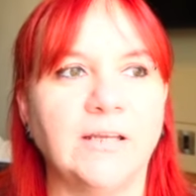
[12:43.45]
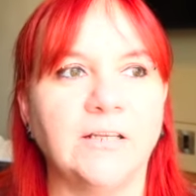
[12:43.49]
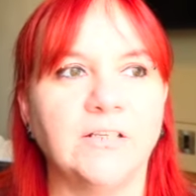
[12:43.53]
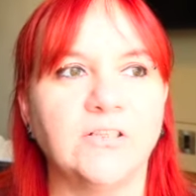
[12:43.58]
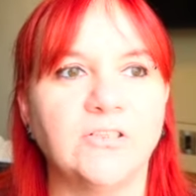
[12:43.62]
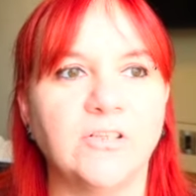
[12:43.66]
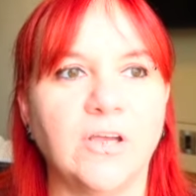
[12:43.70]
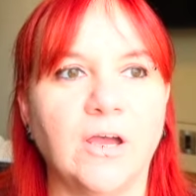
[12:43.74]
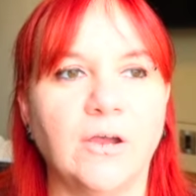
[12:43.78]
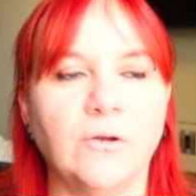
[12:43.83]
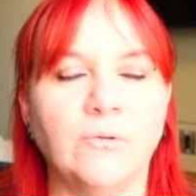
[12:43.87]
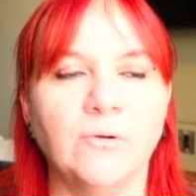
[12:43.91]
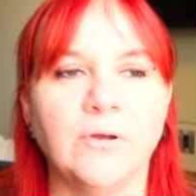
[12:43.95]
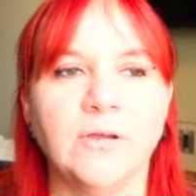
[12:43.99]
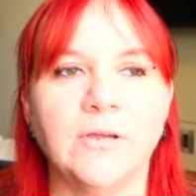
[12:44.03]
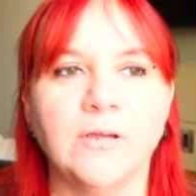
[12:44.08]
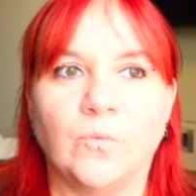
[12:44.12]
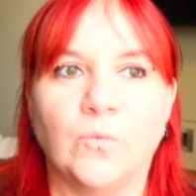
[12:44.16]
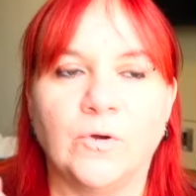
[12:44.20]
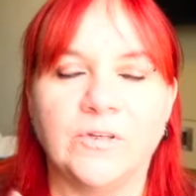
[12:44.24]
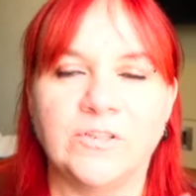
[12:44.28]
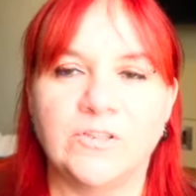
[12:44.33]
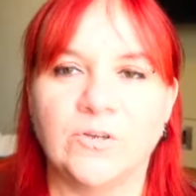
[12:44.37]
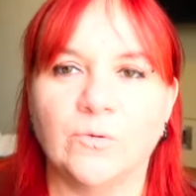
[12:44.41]
So
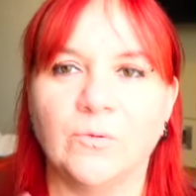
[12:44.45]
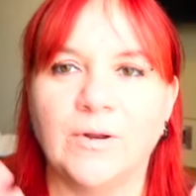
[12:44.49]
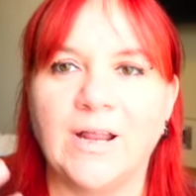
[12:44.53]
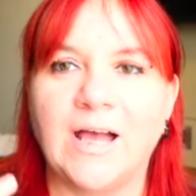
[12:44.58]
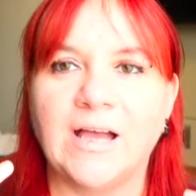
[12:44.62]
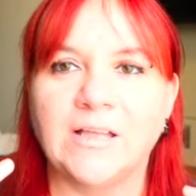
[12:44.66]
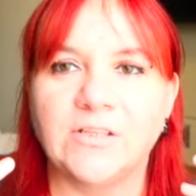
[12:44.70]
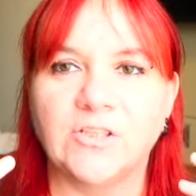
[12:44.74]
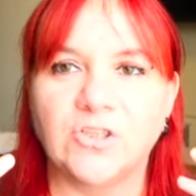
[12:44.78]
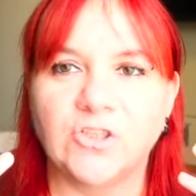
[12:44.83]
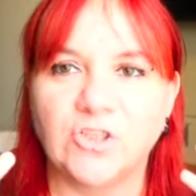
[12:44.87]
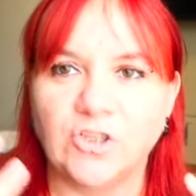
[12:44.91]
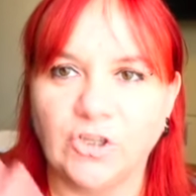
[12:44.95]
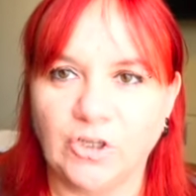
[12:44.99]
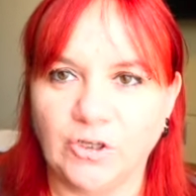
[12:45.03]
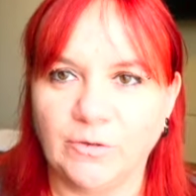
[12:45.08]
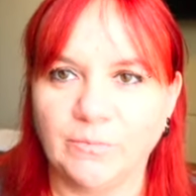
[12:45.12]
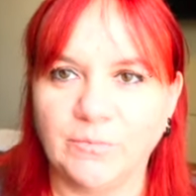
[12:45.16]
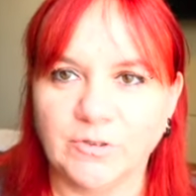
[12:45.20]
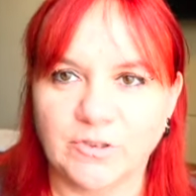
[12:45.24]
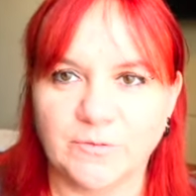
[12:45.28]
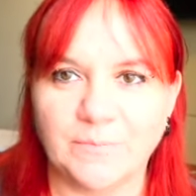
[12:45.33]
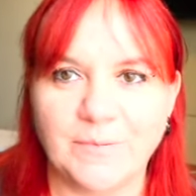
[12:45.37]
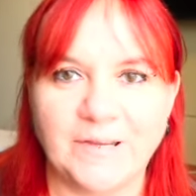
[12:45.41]
when someone has too
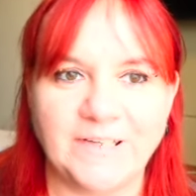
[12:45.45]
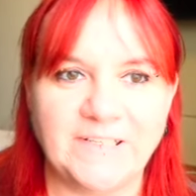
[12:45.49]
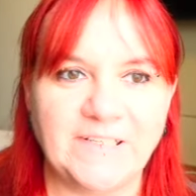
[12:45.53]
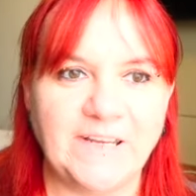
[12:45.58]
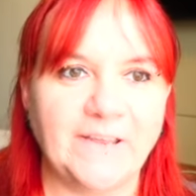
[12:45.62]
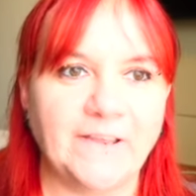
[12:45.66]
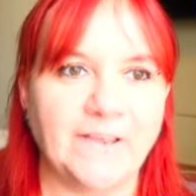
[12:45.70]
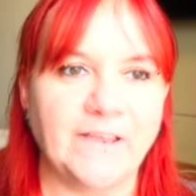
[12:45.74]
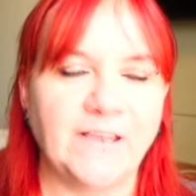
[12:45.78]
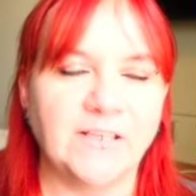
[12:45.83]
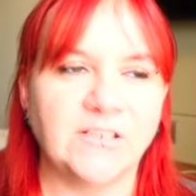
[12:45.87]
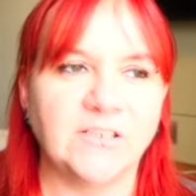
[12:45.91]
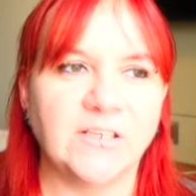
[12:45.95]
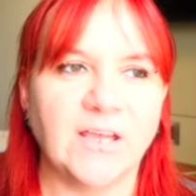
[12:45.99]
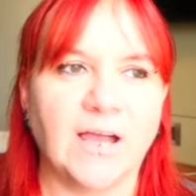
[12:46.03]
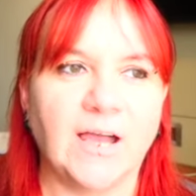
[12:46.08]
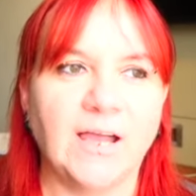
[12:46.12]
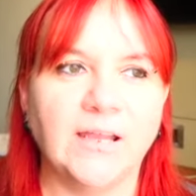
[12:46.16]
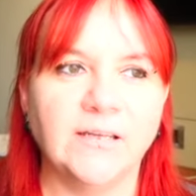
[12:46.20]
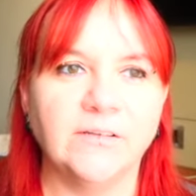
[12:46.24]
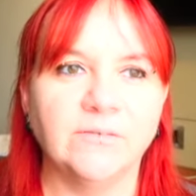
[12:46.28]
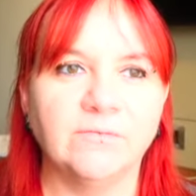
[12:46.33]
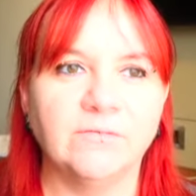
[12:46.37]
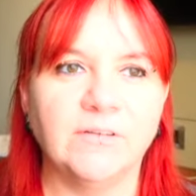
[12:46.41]
much magic, it's
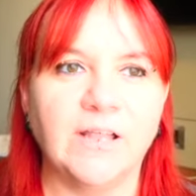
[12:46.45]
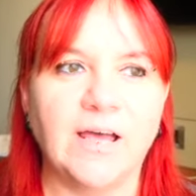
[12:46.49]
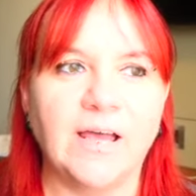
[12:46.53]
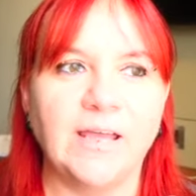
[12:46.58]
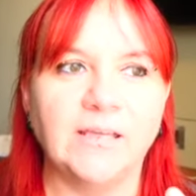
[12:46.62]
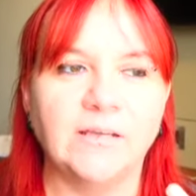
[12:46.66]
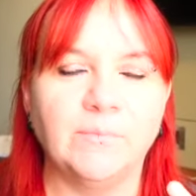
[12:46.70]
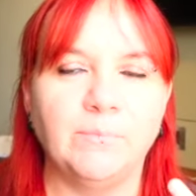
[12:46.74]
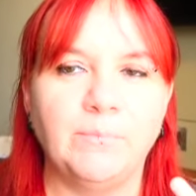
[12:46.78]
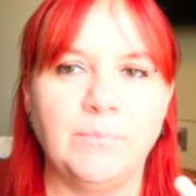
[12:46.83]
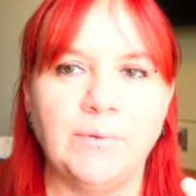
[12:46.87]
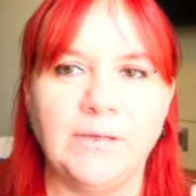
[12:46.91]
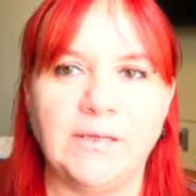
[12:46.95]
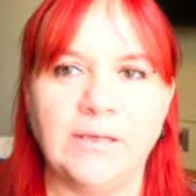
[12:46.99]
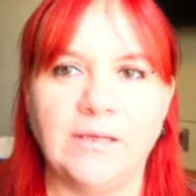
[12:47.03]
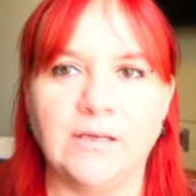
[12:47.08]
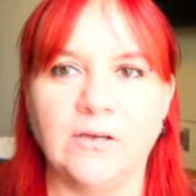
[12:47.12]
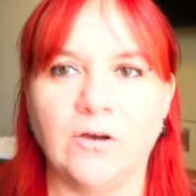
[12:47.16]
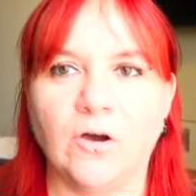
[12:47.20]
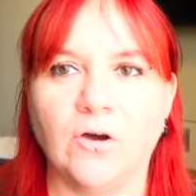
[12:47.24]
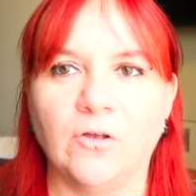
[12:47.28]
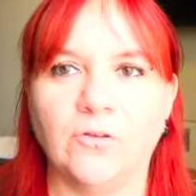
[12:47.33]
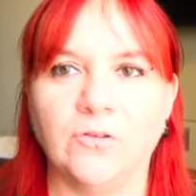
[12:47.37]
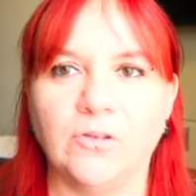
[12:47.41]
kind of like being
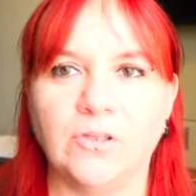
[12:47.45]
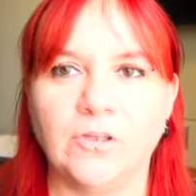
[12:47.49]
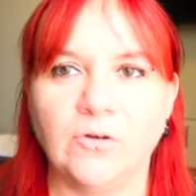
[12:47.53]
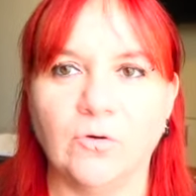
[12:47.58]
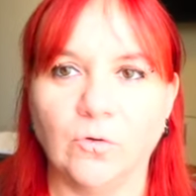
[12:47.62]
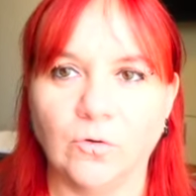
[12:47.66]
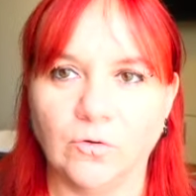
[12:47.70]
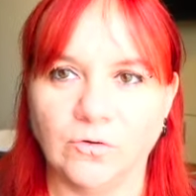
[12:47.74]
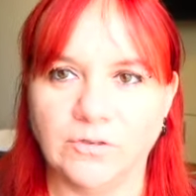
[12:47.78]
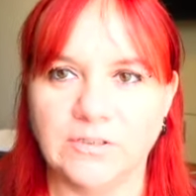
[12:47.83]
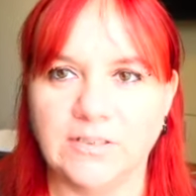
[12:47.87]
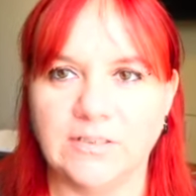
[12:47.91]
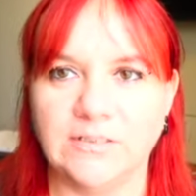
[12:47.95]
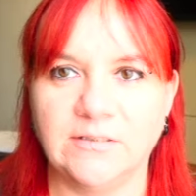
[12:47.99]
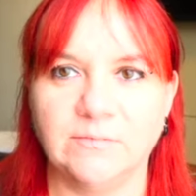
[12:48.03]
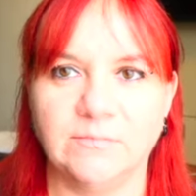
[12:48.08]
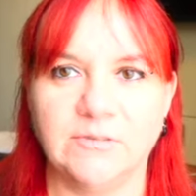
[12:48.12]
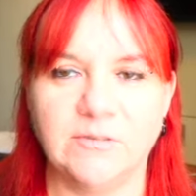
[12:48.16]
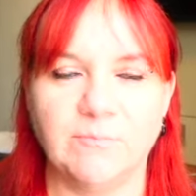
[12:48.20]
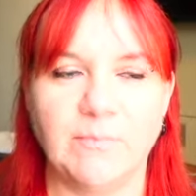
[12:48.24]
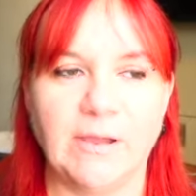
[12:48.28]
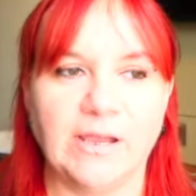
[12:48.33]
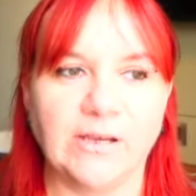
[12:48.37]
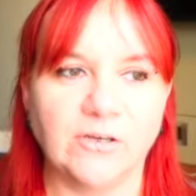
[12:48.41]
on the autism
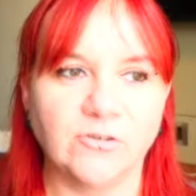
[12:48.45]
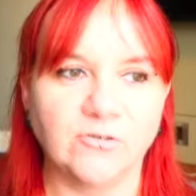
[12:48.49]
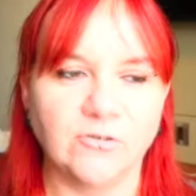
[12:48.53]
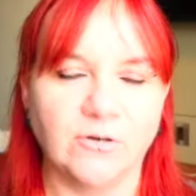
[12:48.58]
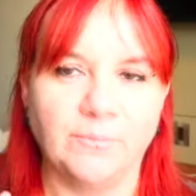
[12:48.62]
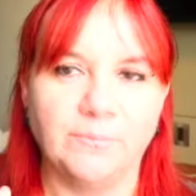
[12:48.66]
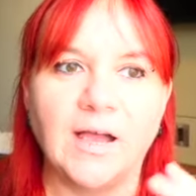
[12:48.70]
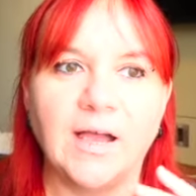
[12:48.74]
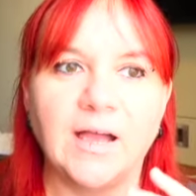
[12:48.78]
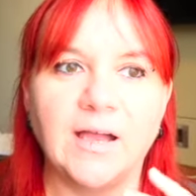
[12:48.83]
spectrum.